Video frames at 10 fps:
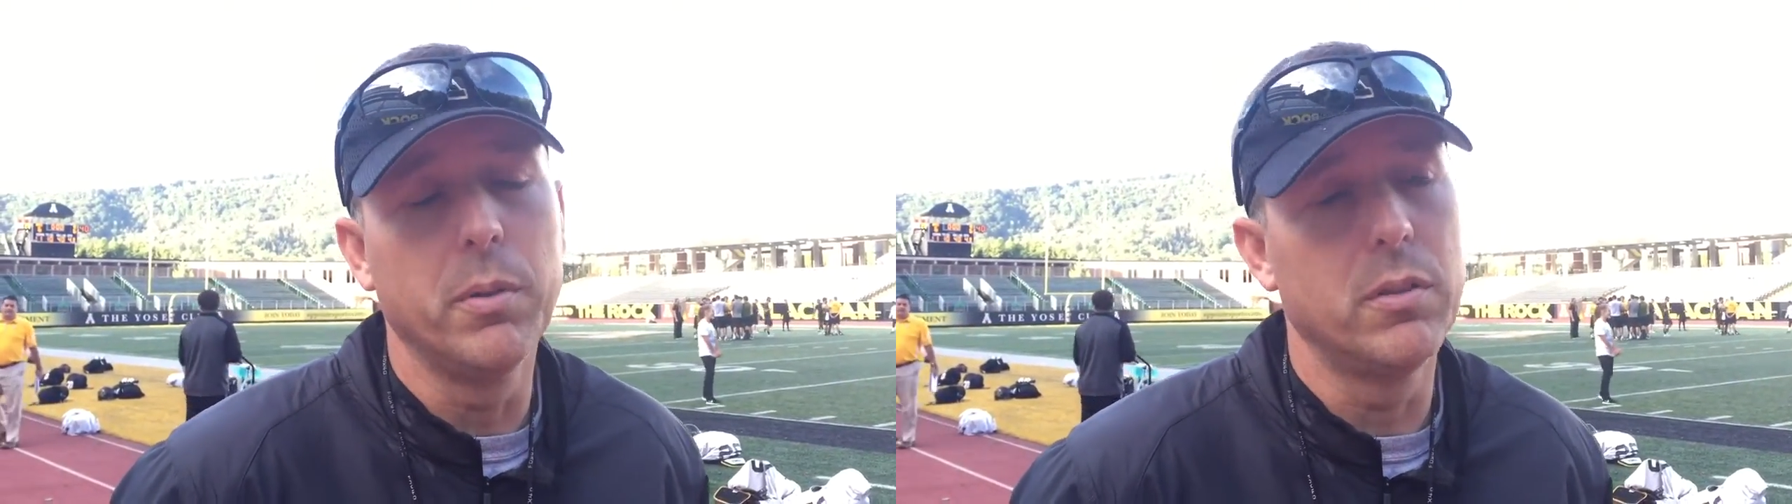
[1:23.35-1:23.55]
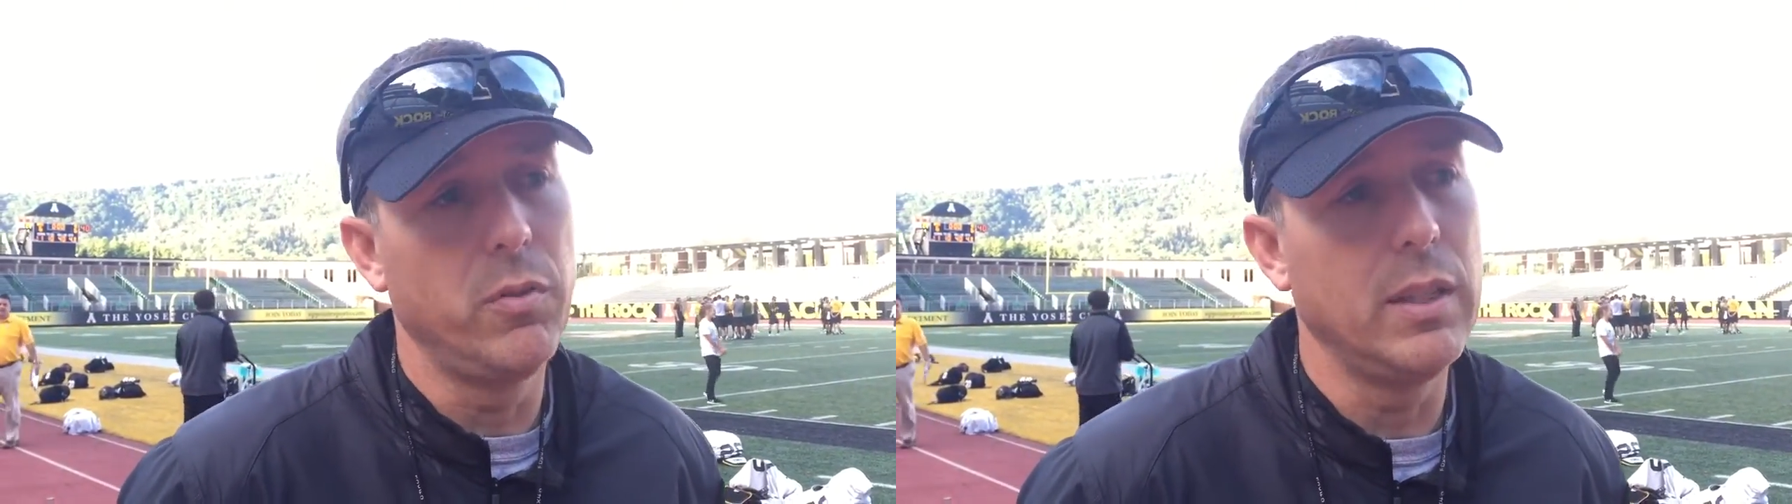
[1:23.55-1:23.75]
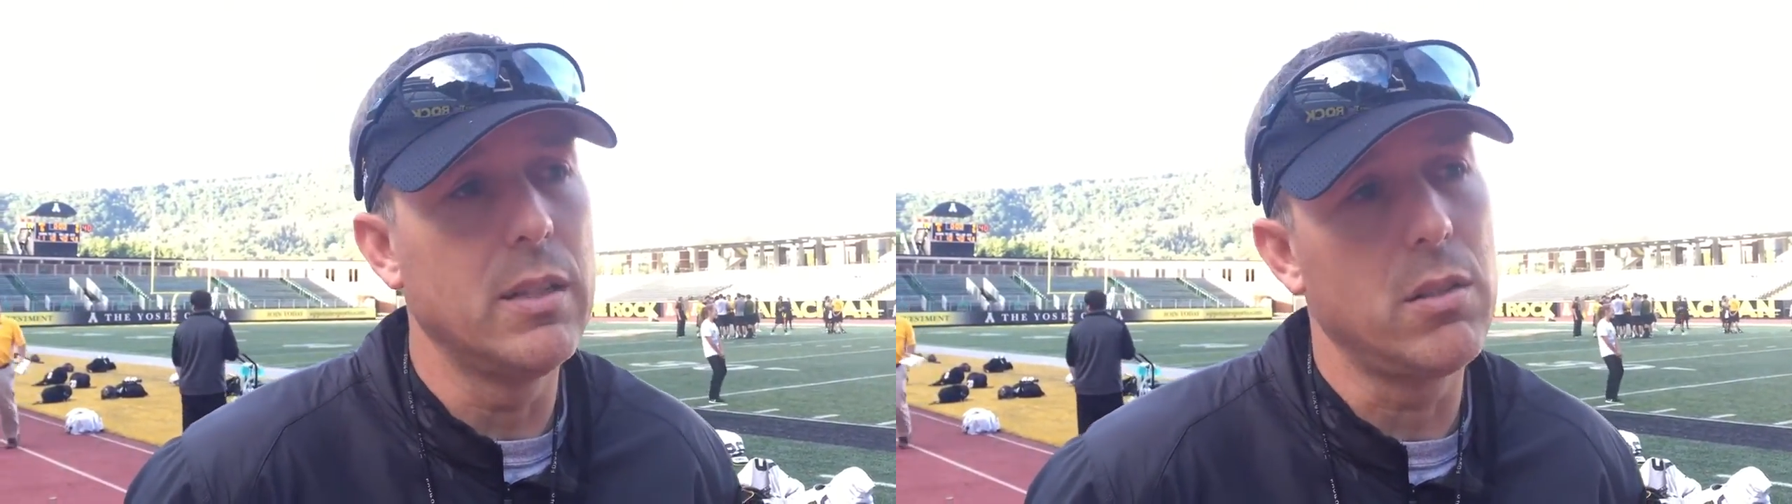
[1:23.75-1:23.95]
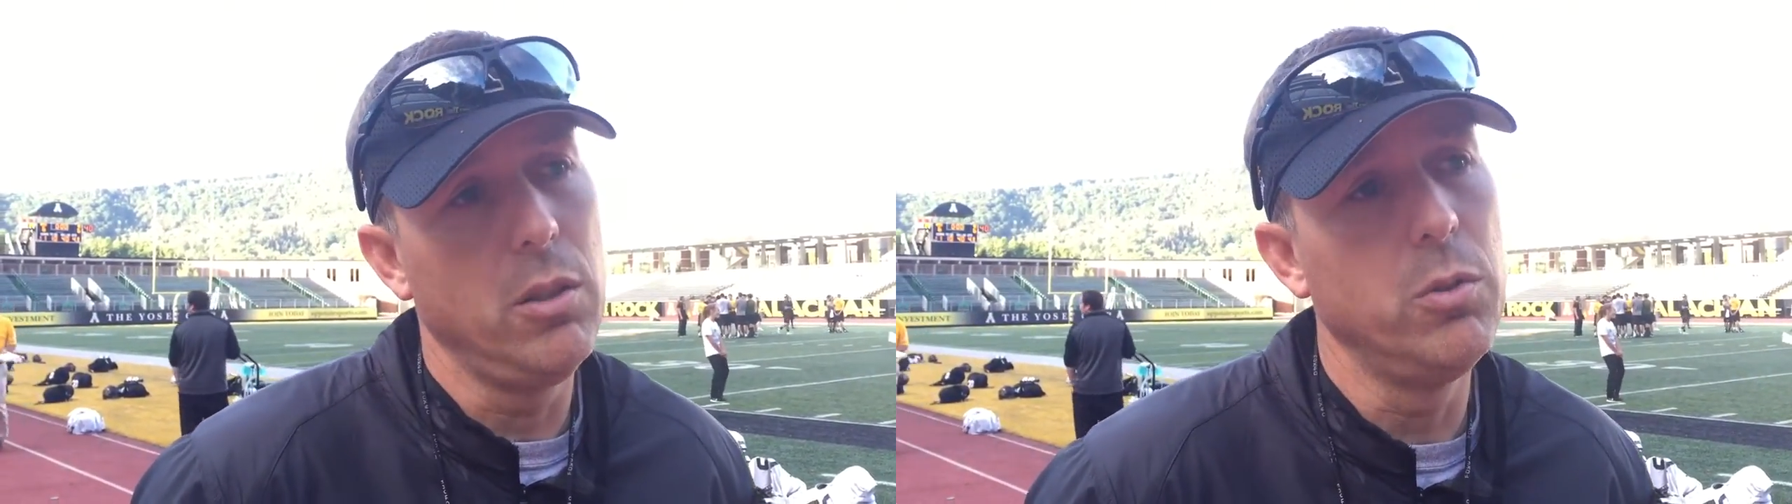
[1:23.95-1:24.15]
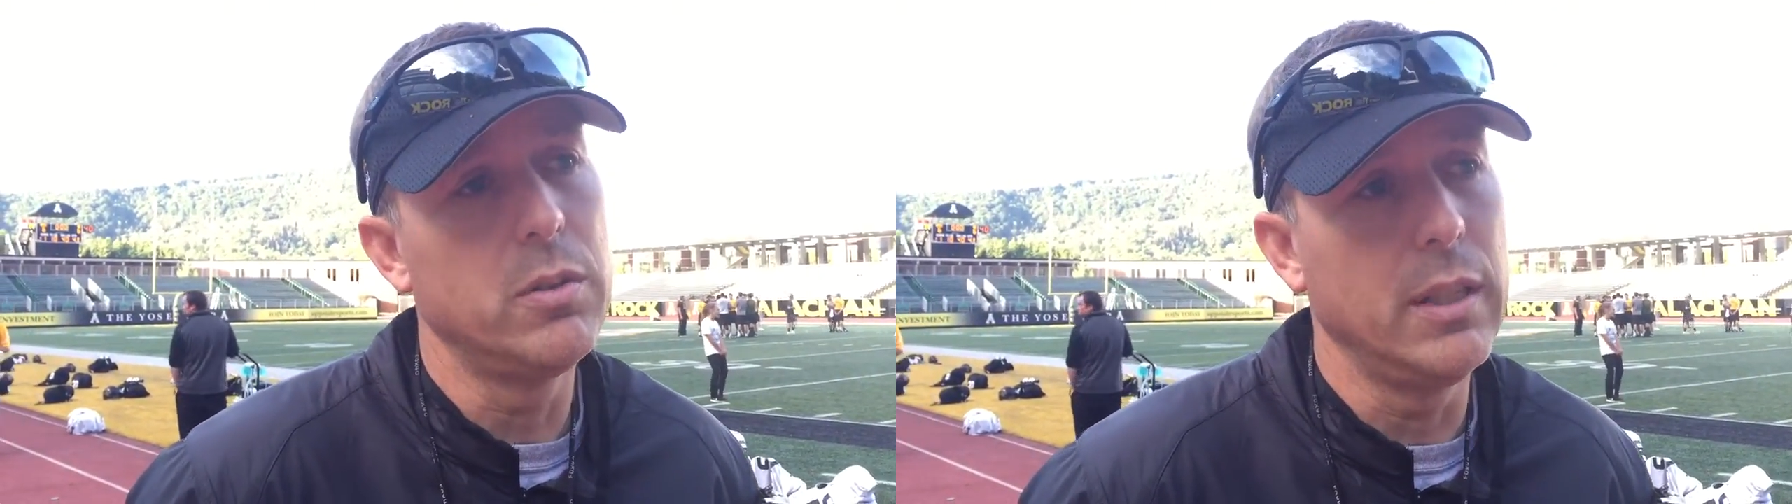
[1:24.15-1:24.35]
because if he gets
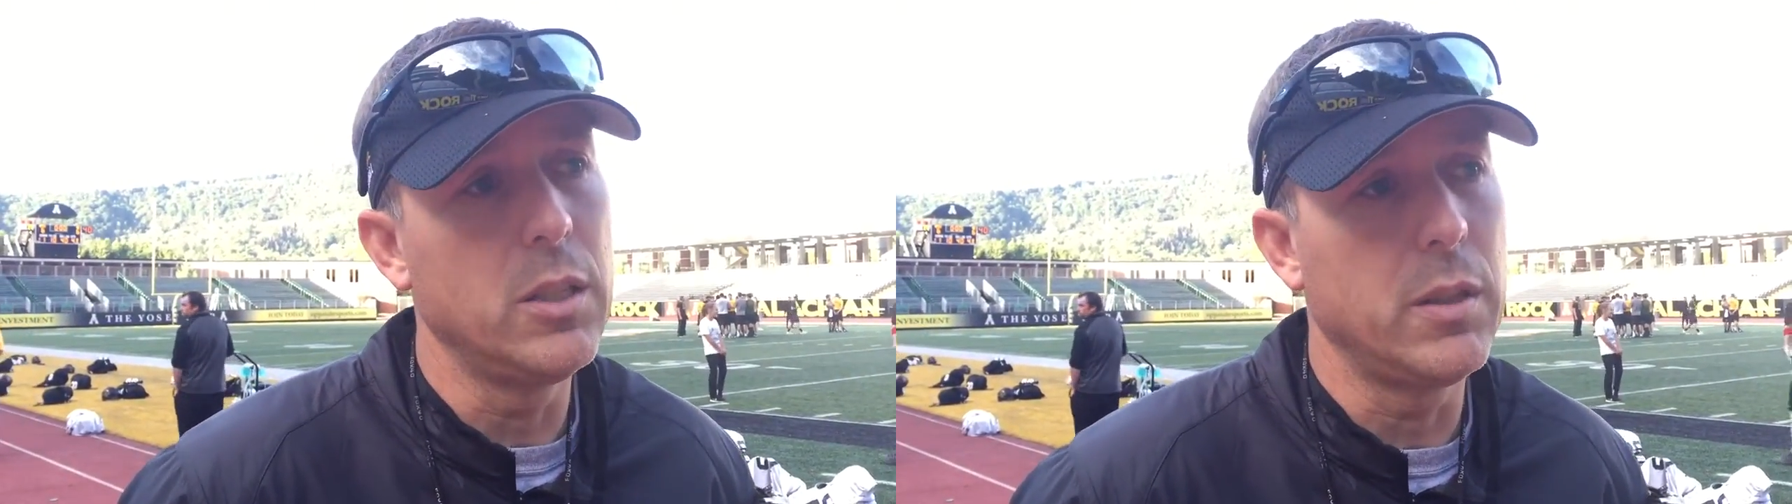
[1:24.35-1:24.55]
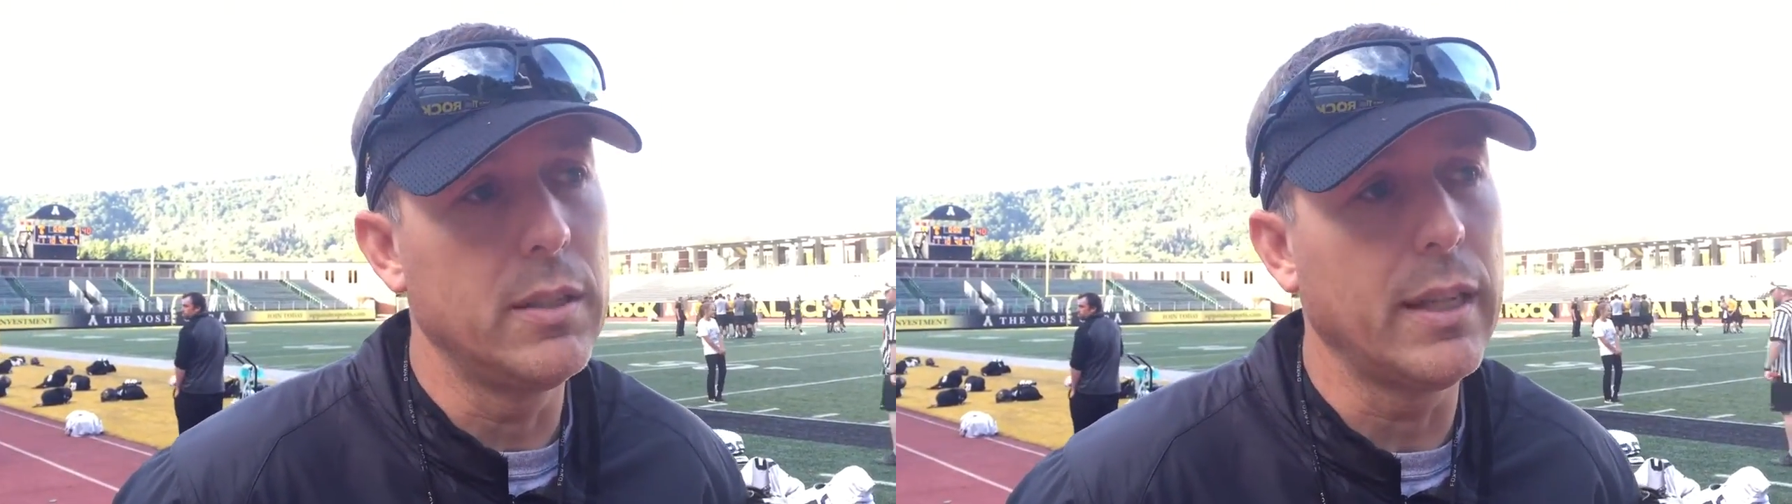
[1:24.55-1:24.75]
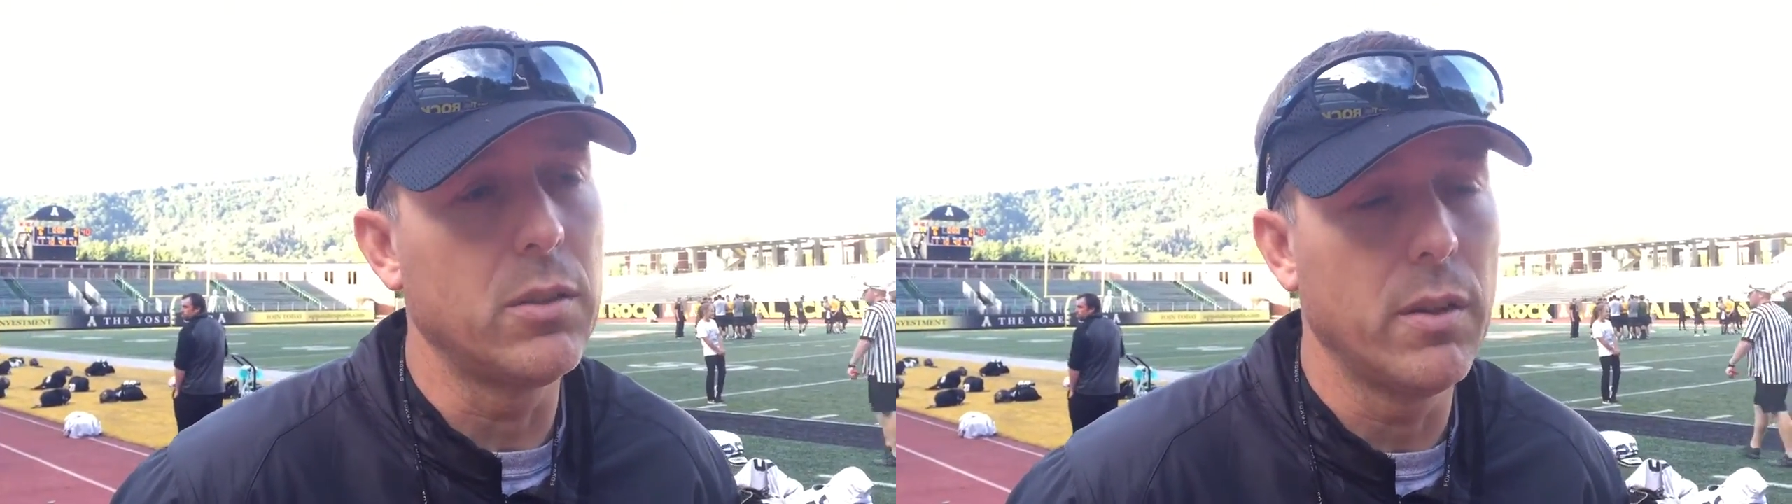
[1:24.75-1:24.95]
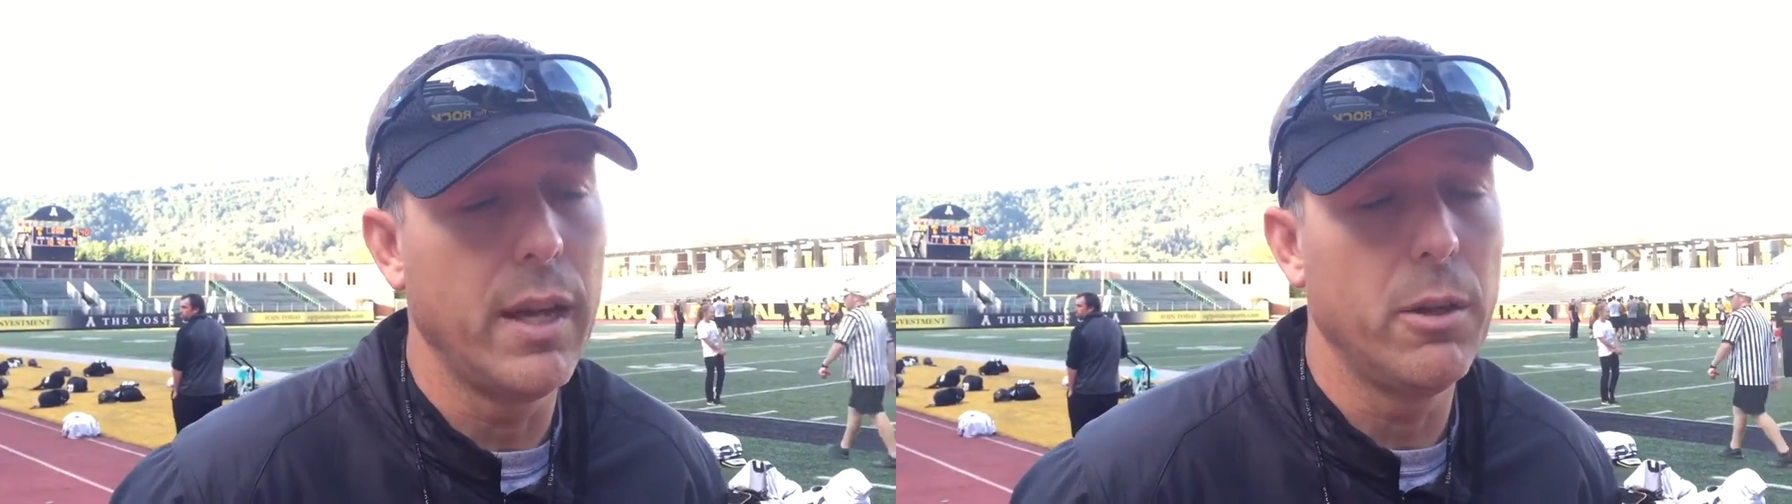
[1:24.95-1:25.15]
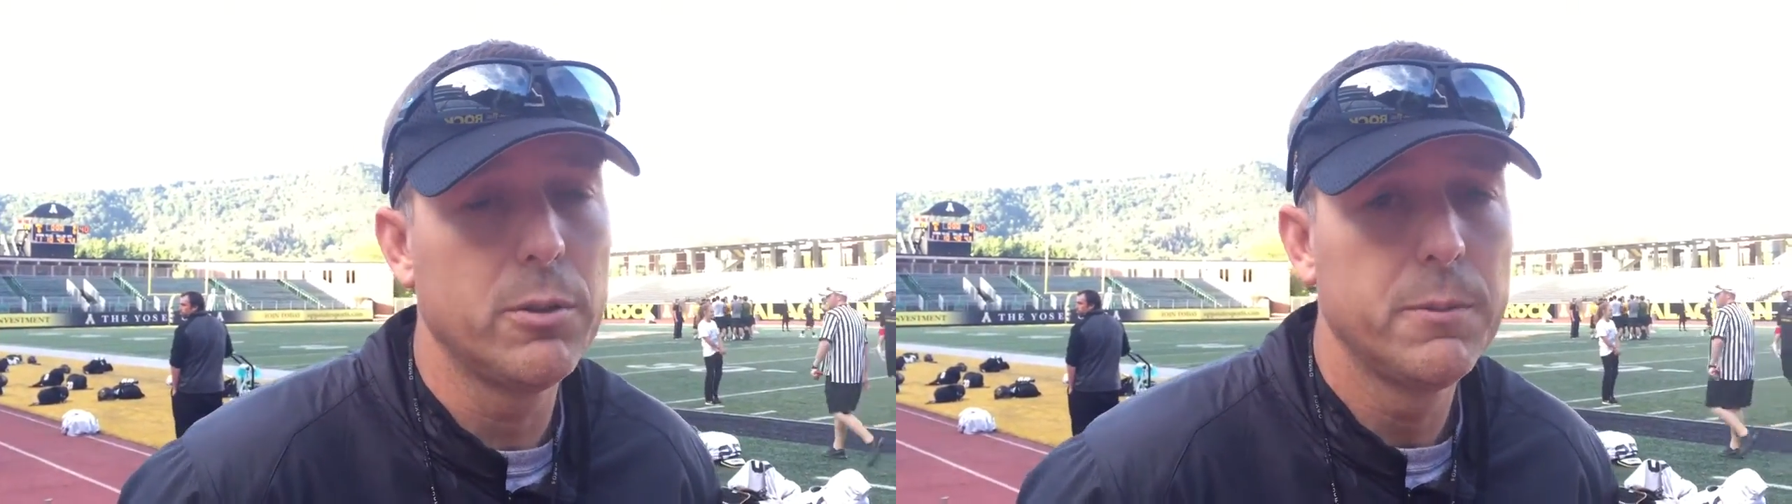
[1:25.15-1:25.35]
loose, then he can take it to the
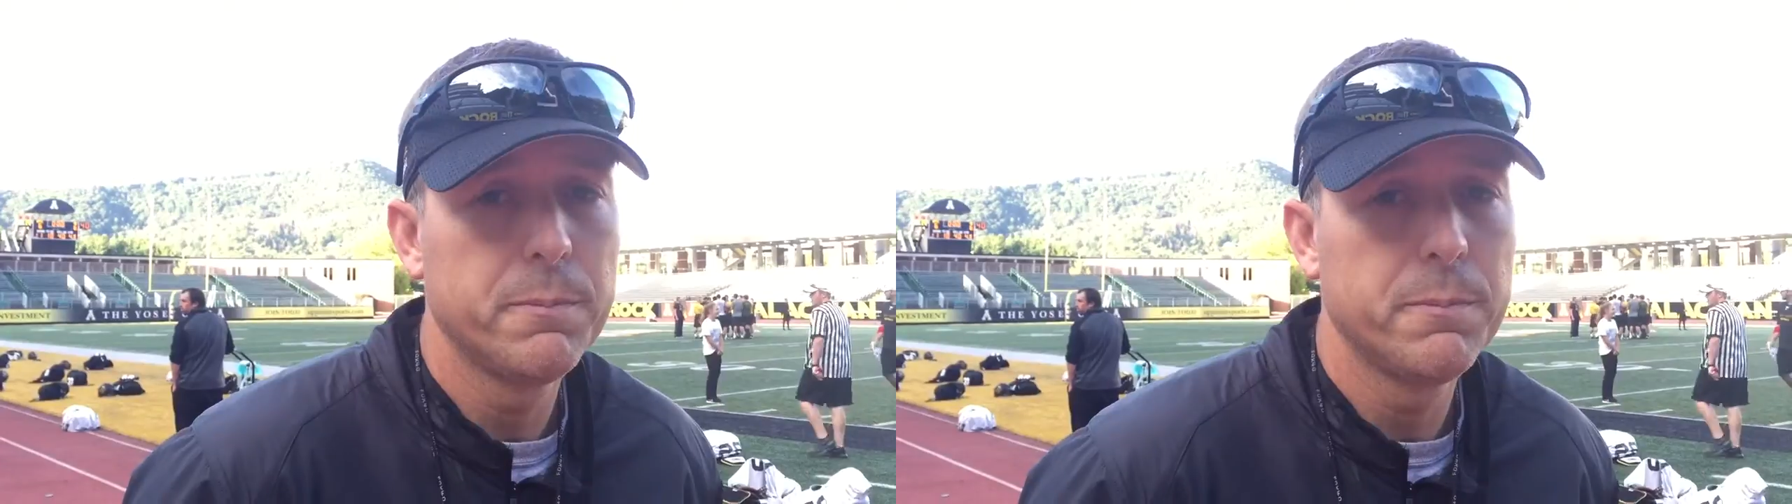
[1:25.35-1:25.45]
house.